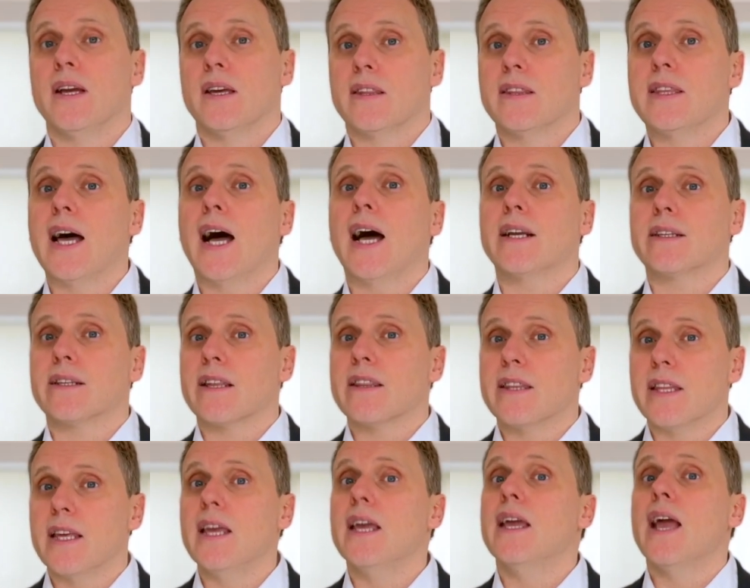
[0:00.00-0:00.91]

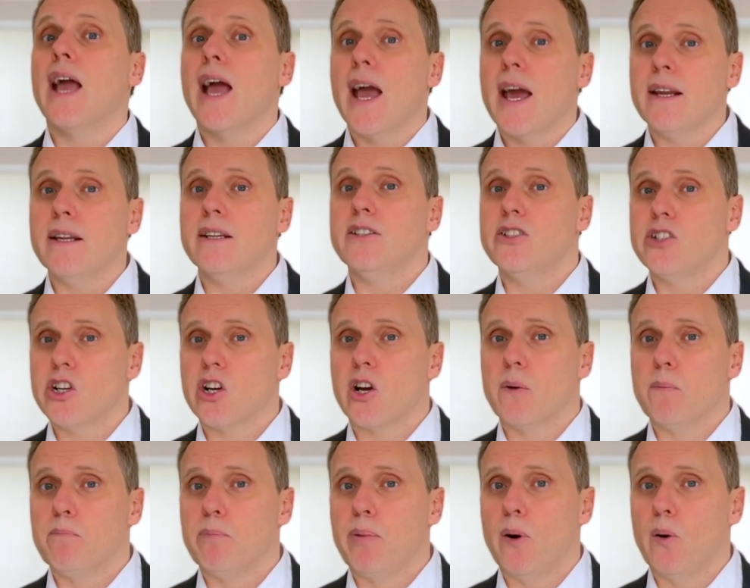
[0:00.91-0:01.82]
that the energy
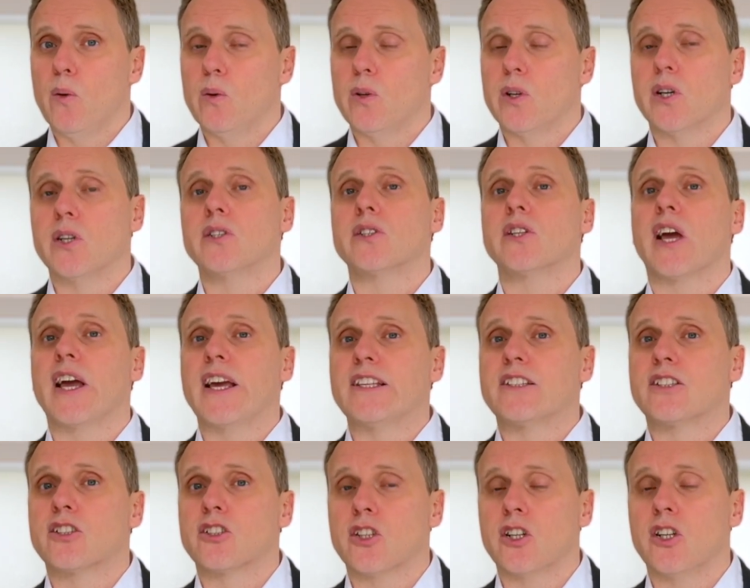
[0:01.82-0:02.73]
component
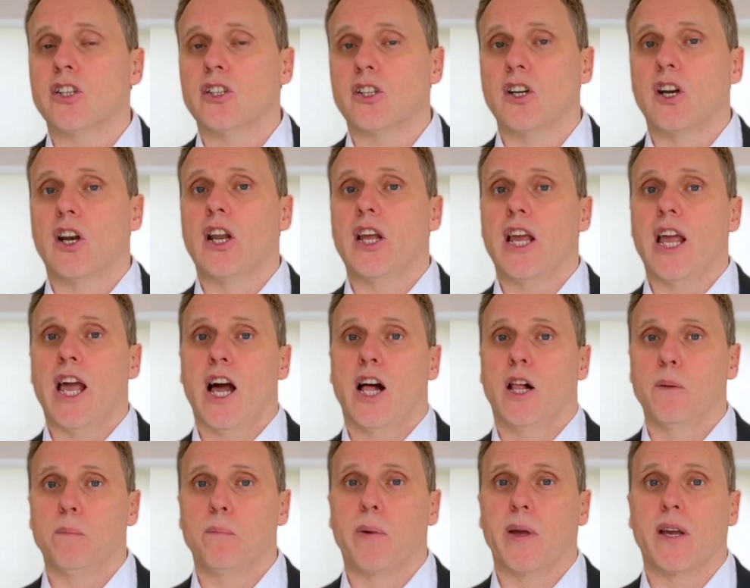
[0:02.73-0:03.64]
is certainly
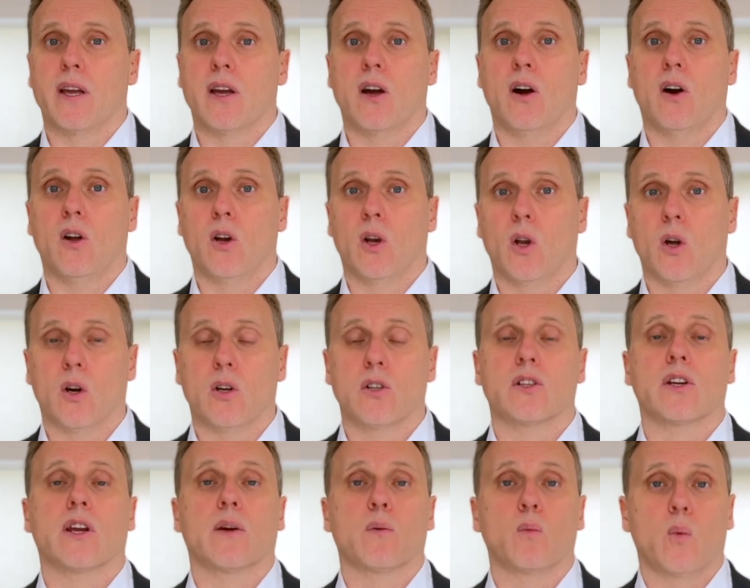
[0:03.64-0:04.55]
helping a
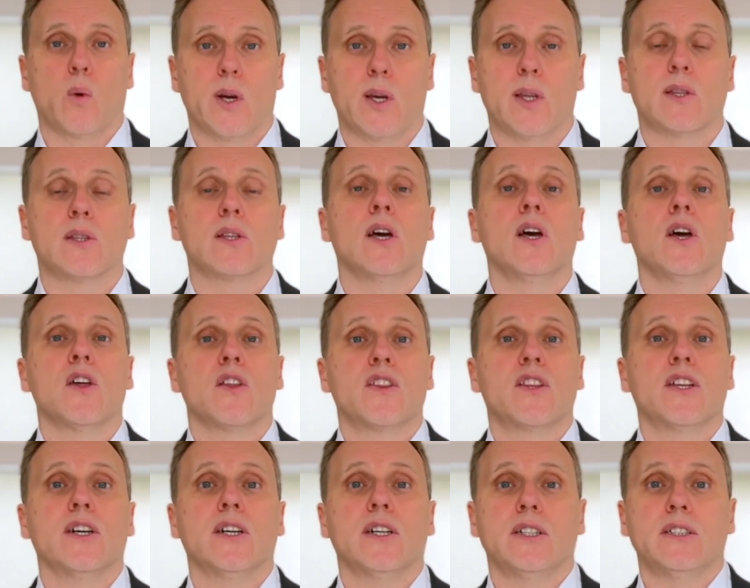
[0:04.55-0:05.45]
lot with
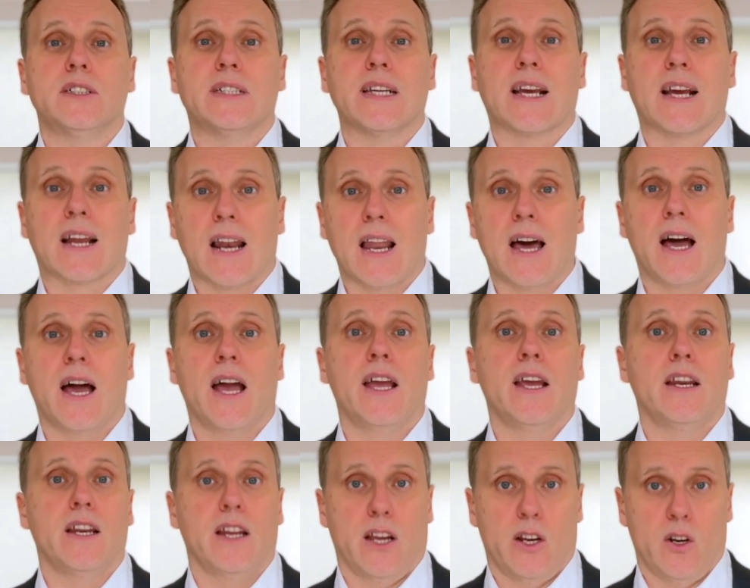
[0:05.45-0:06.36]
the
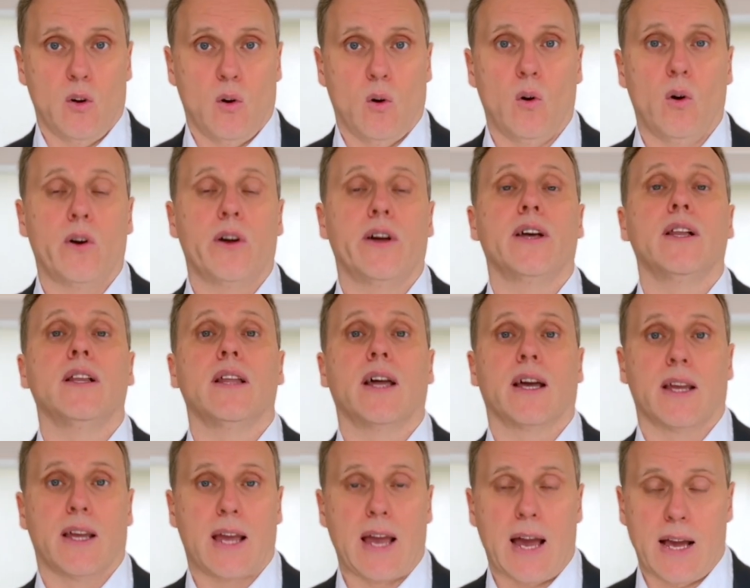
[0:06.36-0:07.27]
decline in oil
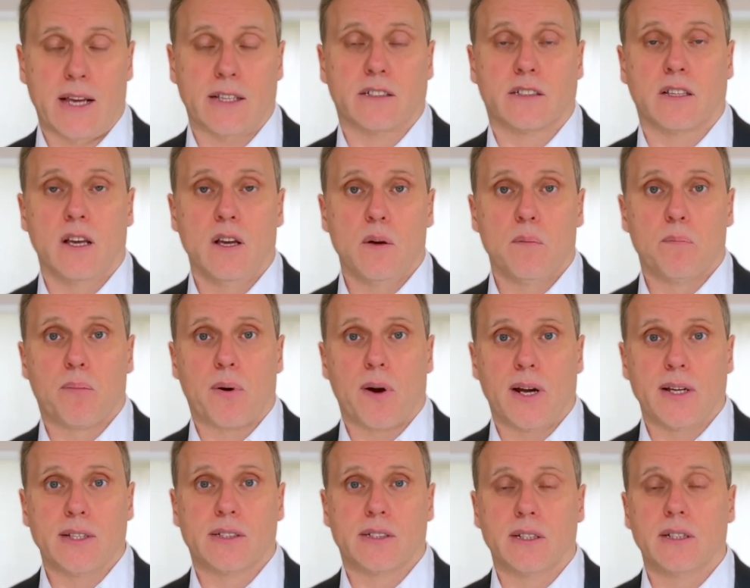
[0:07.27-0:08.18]
and gas
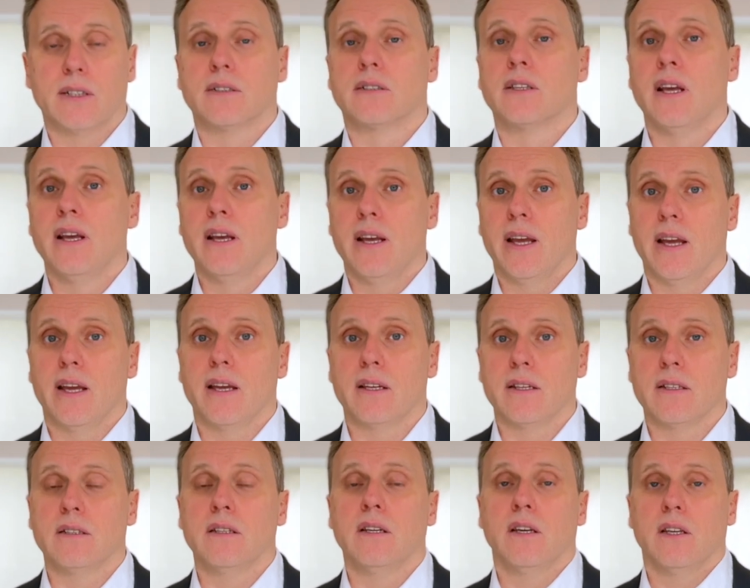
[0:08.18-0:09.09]
prices
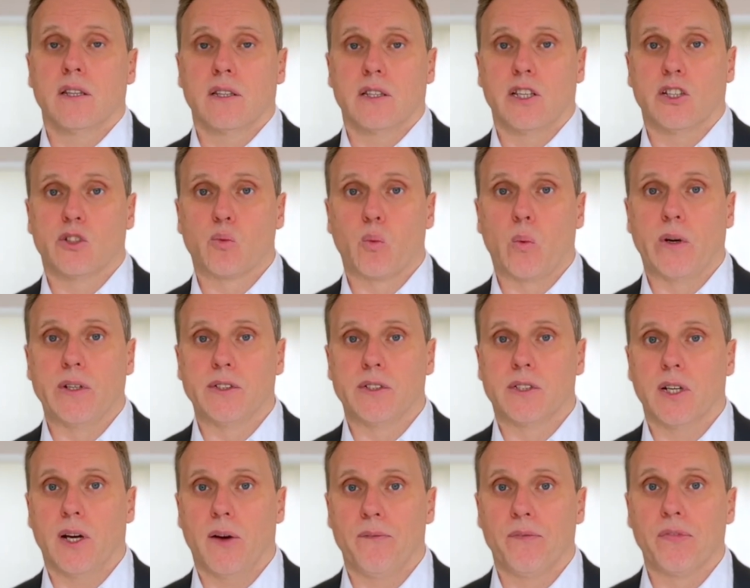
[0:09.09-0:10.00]
in this
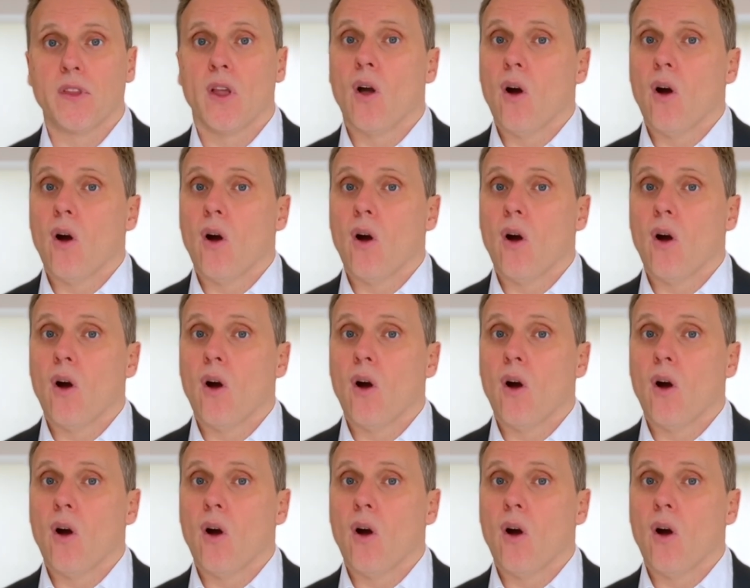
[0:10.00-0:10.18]
winter.